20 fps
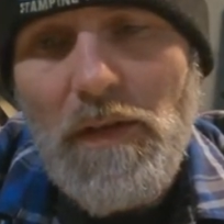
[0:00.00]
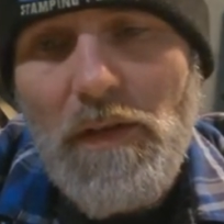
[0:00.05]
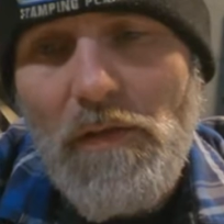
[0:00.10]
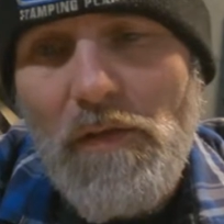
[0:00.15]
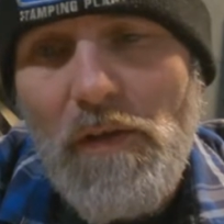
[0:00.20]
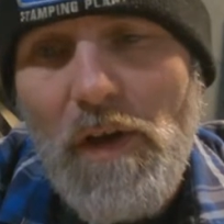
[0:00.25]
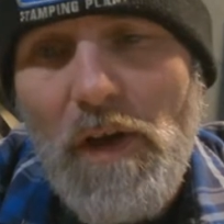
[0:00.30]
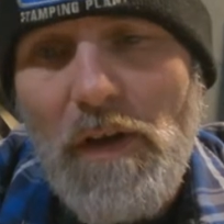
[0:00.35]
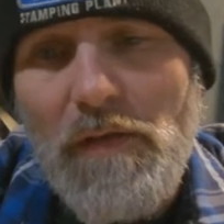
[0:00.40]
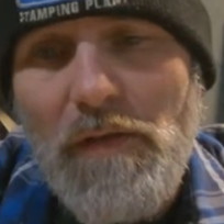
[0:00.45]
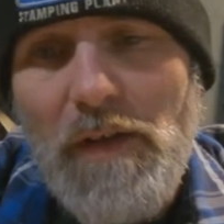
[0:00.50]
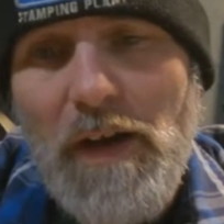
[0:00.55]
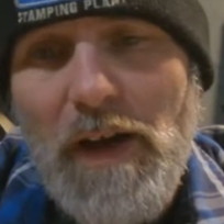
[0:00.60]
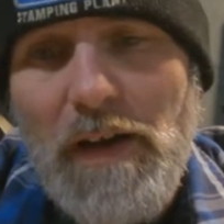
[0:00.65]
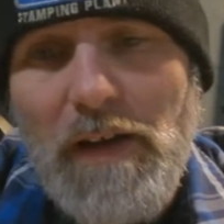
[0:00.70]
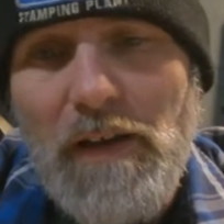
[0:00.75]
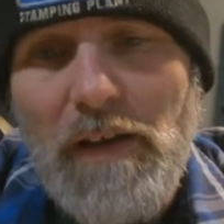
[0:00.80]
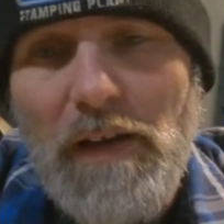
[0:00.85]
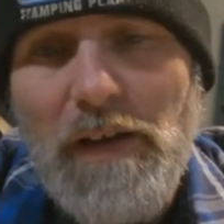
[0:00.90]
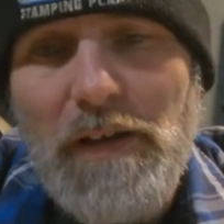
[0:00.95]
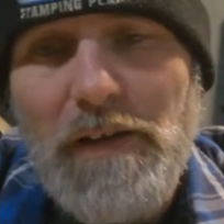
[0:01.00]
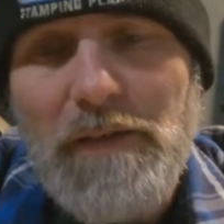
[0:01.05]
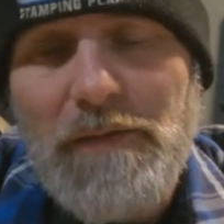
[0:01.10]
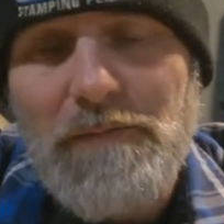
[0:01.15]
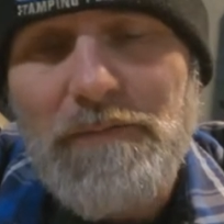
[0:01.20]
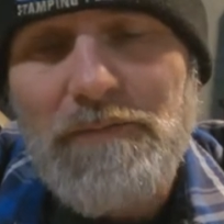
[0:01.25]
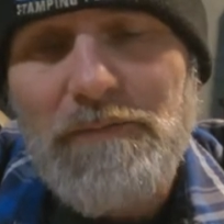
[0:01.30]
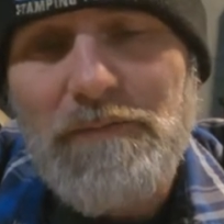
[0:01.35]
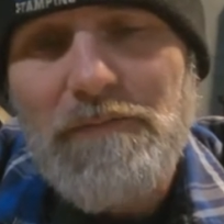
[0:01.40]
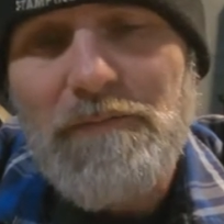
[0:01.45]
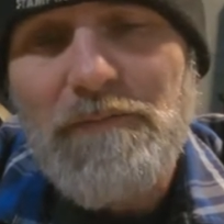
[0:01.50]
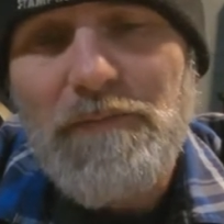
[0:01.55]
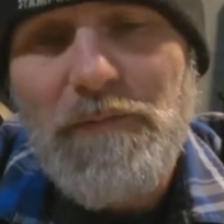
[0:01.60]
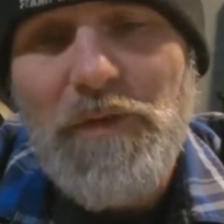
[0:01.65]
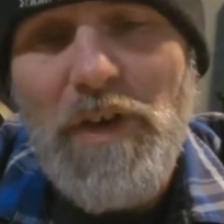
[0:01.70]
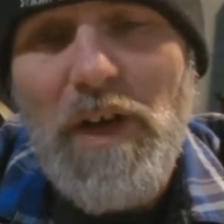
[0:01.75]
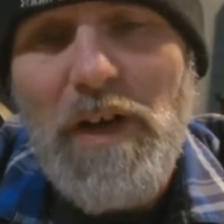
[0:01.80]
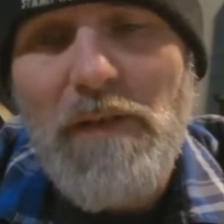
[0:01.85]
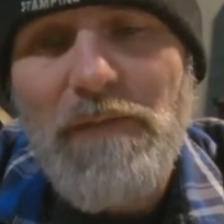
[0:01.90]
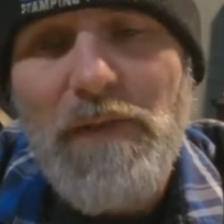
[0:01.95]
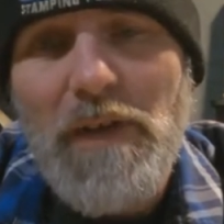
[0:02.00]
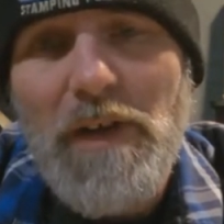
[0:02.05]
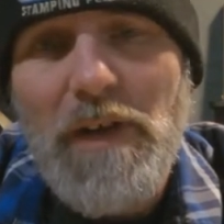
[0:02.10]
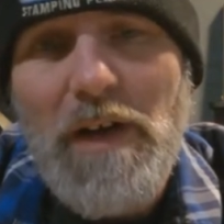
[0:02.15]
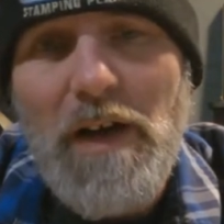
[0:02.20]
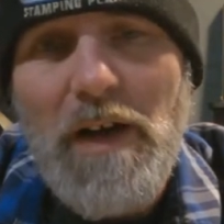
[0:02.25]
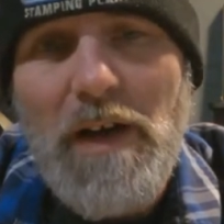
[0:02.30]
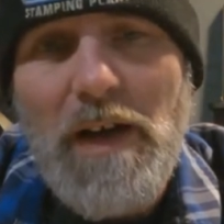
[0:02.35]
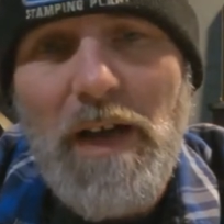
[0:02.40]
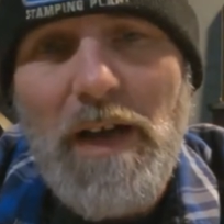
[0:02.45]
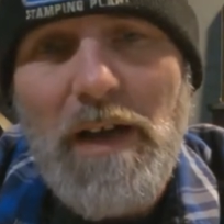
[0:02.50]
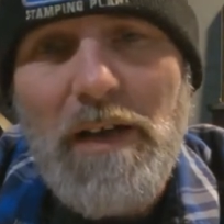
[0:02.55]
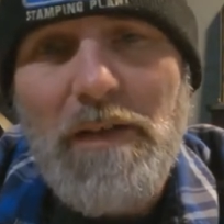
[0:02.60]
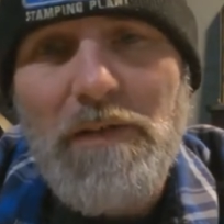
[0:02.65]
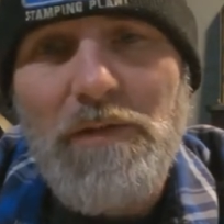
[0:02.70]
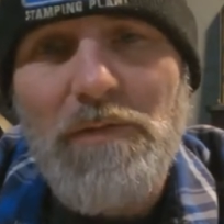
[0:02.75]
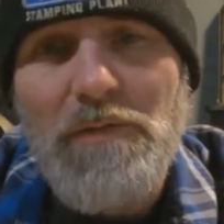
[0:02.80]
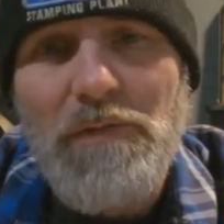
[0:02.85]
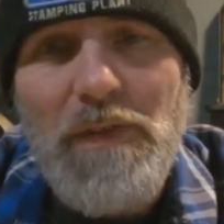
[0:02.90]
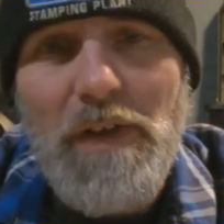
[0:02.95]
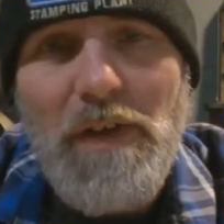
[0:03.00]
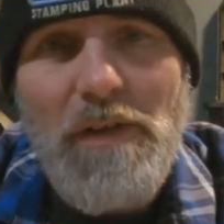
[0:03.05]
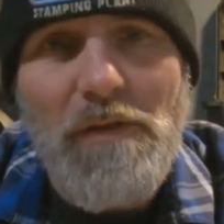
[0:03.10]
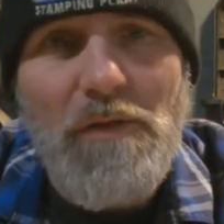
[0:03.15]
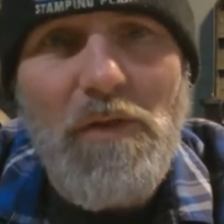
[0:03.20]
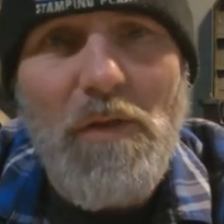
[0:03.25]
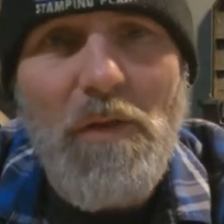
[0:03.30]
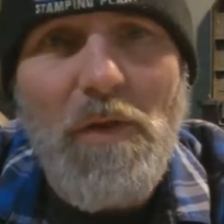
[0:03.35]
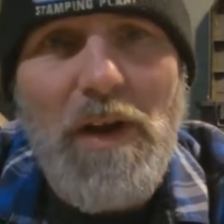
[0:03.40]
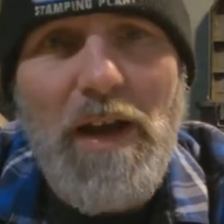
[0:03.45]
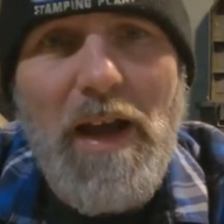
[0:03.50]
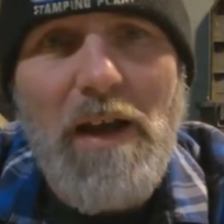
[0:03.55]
So I was kind of like trying to figure out, I had two things going